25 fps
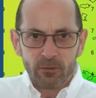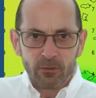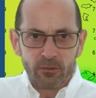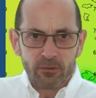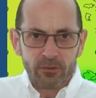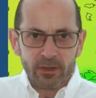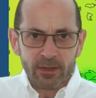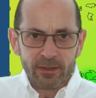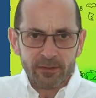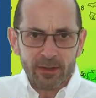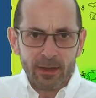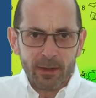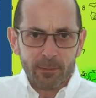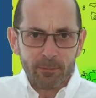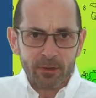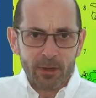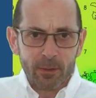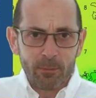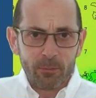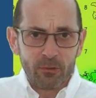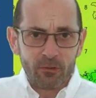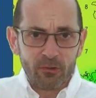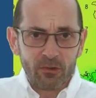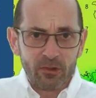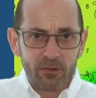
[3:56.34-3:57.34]
daytime
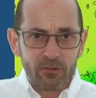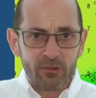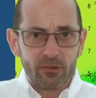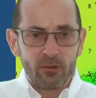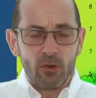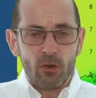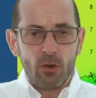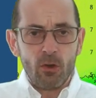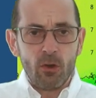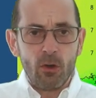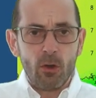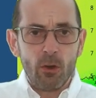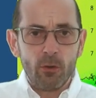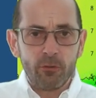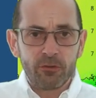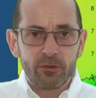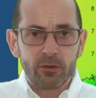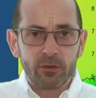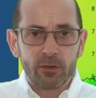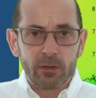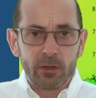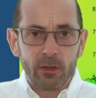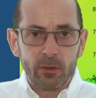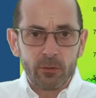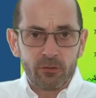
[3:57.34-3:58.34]
temperatures
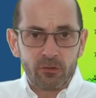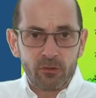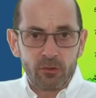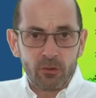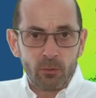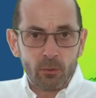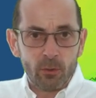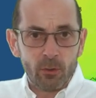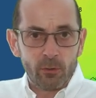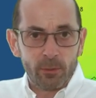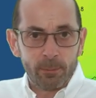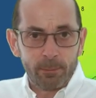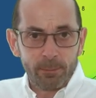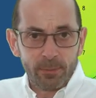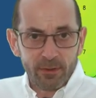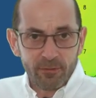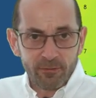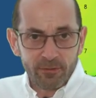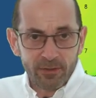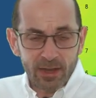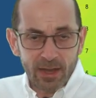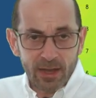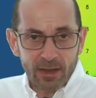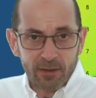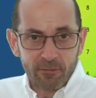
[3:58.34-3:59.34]
often close to or
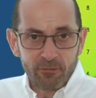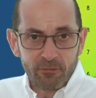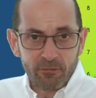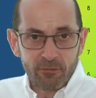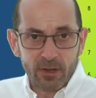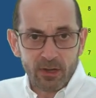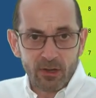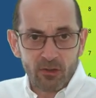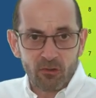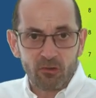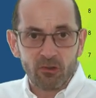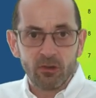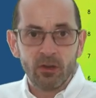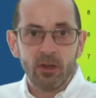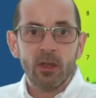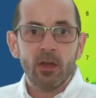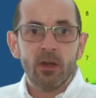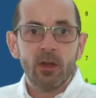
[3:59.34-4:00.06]
above the average,